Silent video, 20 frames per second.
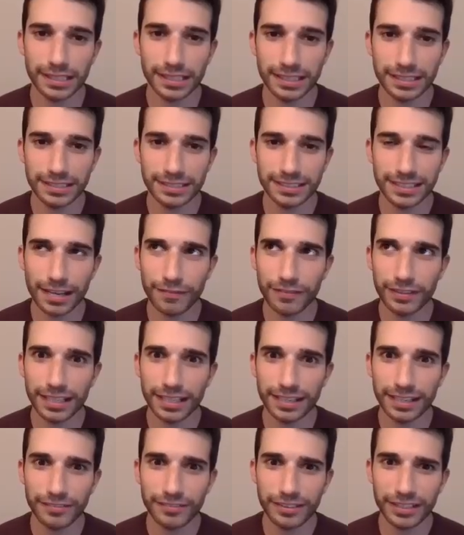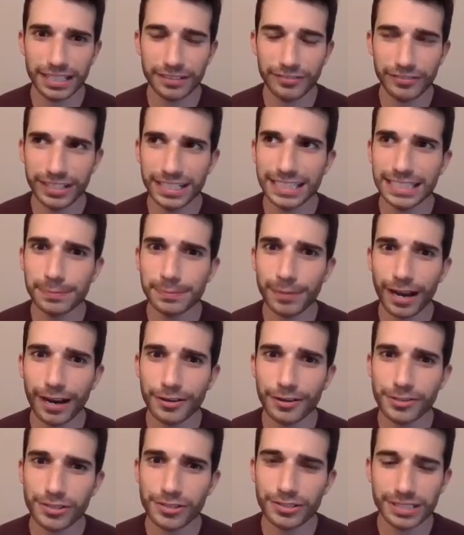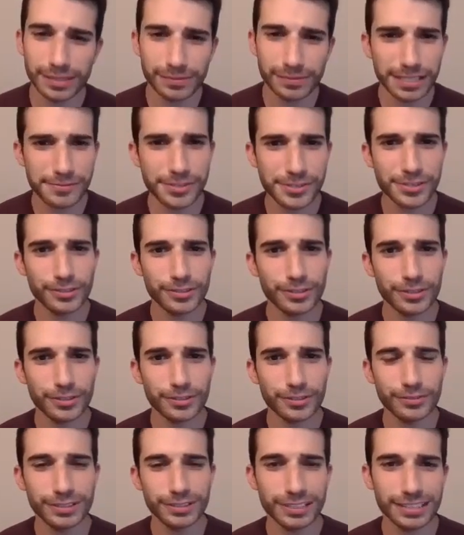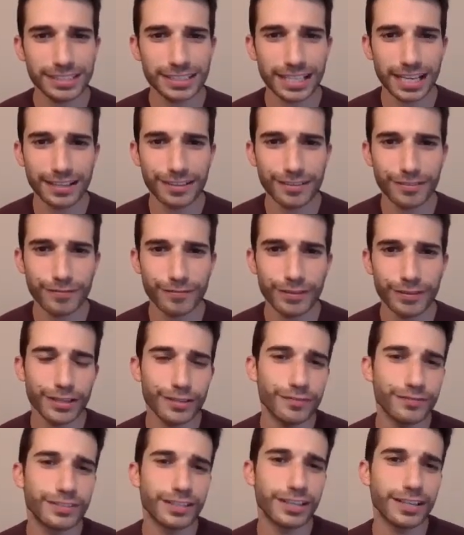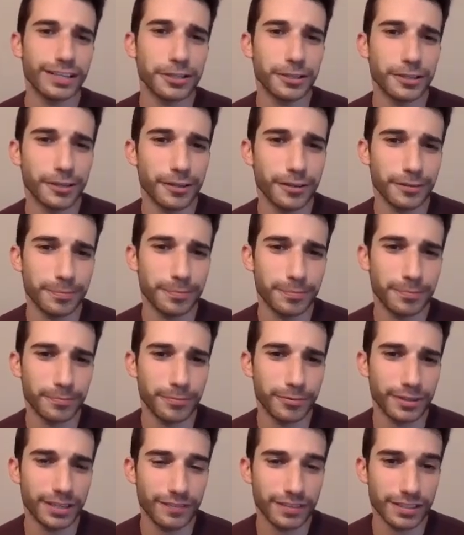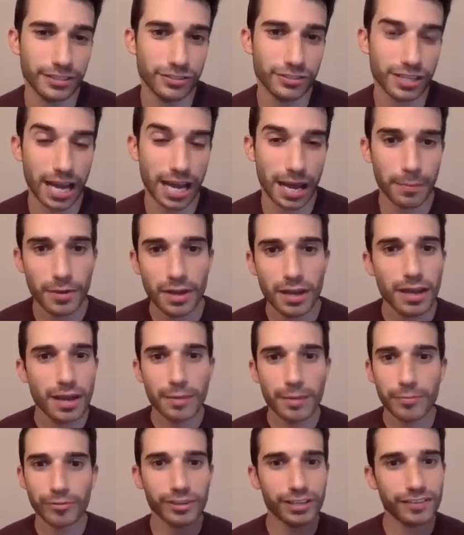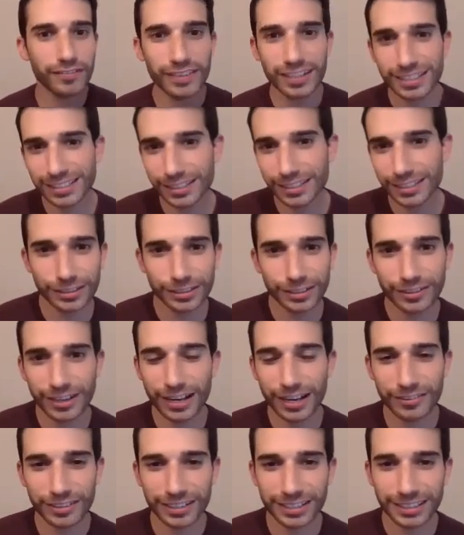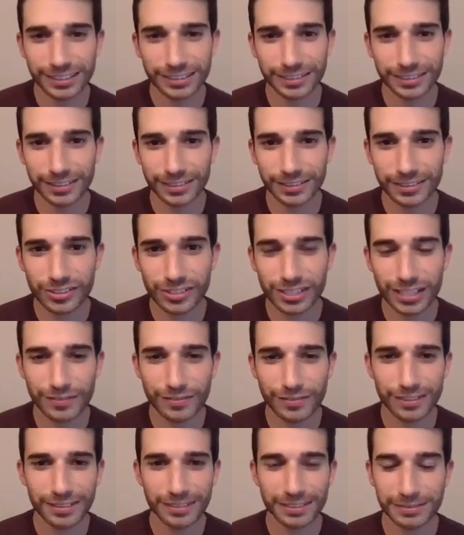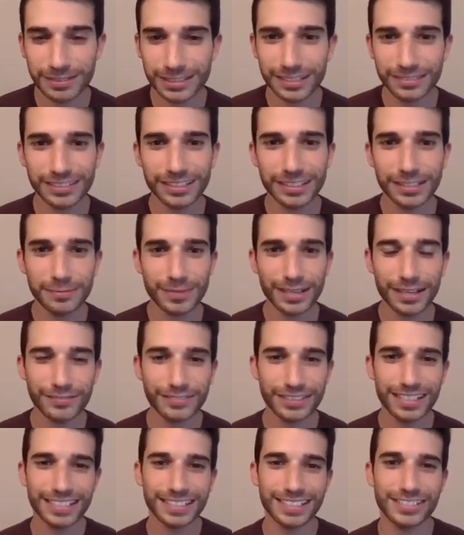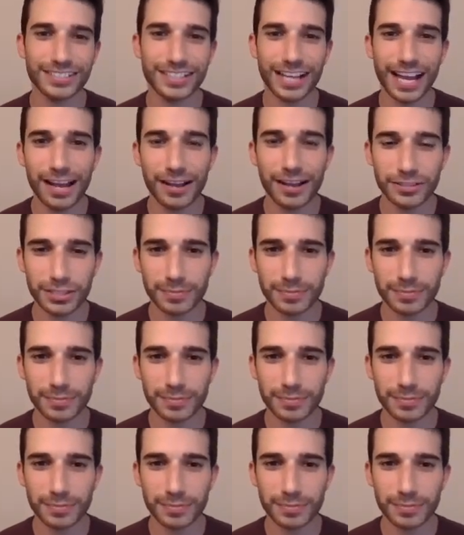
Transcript: It's definitely, and it re-inspires you. Sometimes you lose sight of what you've done in your previous job, previous undergrad research, even something you might have done as a child.